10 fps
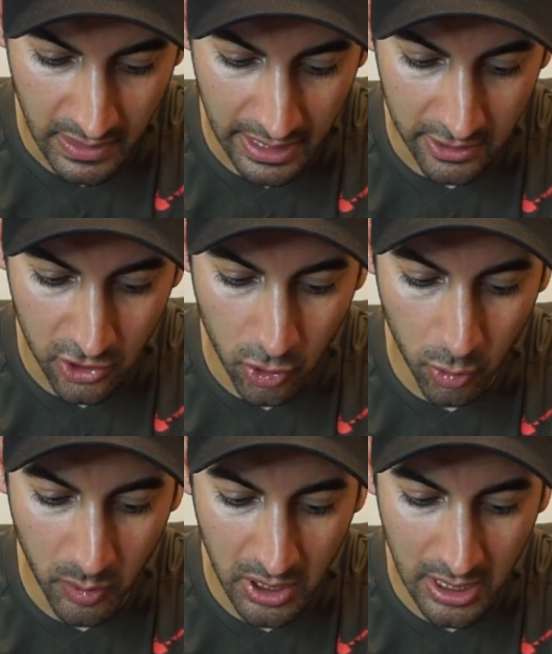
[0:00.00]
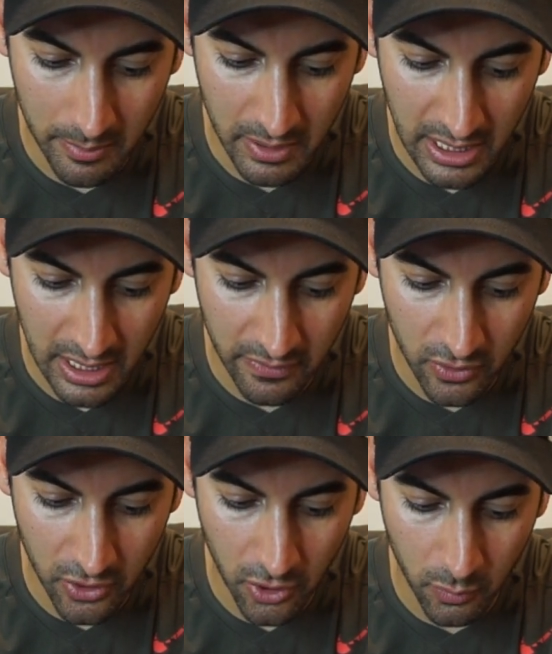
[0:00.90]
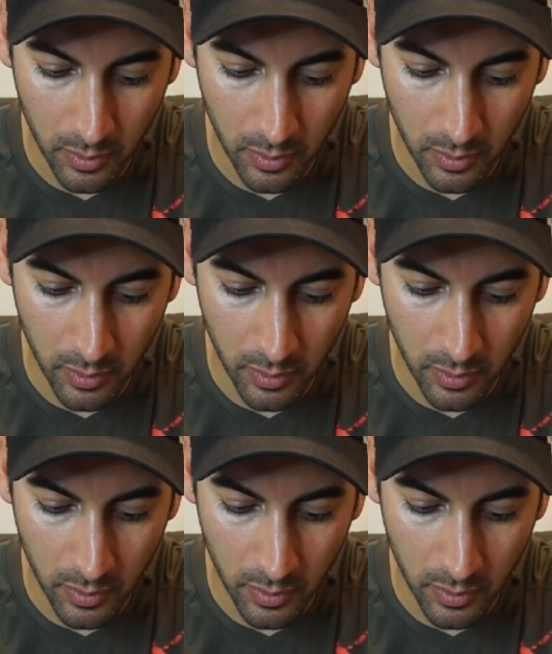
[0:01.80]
at two P M in the afternoon.